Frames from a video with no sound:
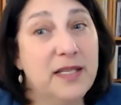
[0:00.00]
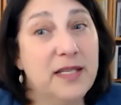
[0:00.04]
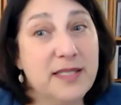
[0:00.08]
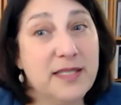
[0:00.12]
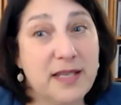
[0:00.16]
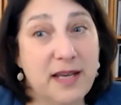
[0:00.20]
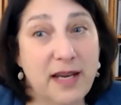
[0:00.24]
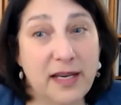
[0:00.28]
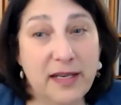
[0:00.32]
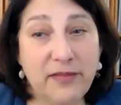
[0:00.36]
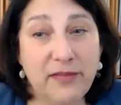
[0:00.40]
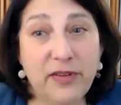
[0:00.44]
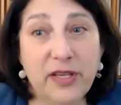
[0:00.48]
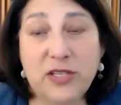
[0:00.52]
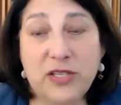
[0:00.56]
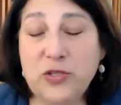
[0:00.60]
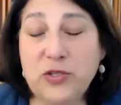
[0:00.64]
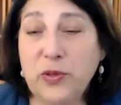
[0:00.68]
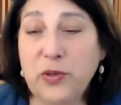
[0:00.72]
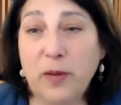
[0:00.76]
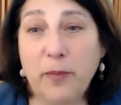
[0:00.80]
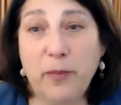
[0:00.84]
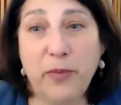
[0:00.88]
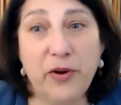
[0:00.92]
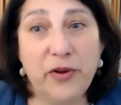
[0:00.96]
It's kind of like
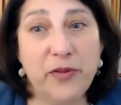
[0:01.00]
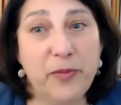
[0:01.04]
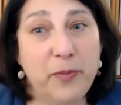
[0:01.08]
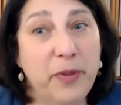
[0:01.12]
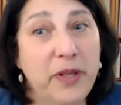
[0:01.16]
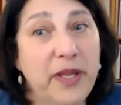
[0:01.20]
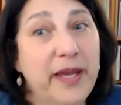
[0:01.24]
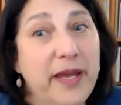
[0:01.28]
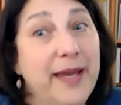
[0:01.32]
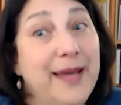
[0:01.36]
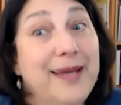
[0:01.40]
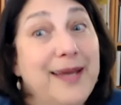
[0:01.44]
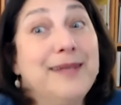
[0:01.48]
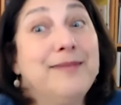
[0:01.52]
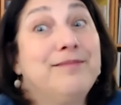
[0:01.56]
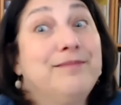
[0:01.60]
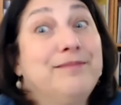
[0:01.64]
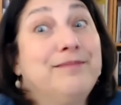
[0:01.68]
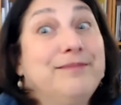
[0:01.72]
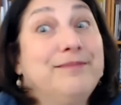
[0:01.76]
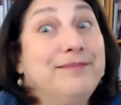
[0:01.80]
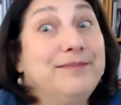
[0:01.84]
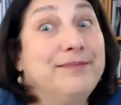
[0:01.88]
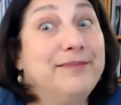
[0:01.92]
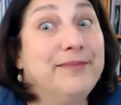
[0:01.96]
doing a birth plan.
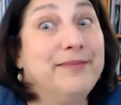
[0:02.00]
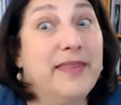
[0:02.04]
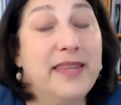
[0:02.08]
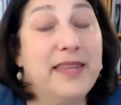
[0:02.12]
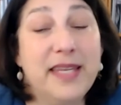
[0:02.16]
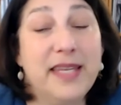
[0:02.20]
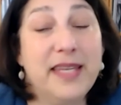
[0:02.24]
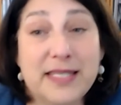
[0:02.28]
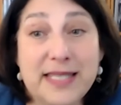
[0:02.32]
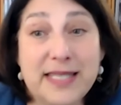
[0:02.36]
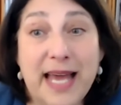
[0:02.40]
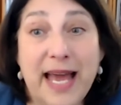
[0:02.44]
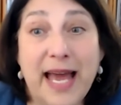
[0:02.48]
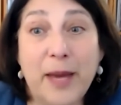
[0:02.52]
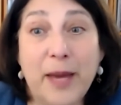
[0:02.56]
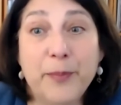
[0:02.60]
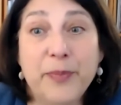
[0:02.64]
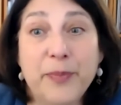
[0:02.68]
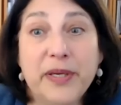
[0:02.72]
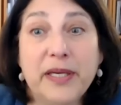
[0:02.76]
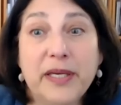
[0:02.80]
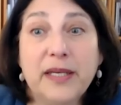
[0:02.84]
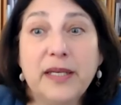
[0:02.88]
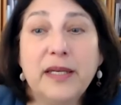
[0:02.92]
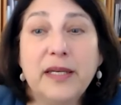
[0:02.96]
Things
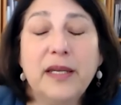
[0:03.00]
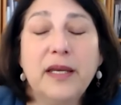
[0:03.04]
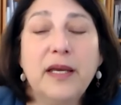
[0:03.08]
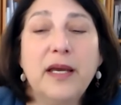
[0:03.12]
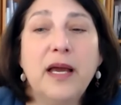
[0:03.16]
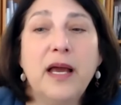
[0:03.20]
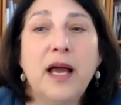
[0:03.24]
happen.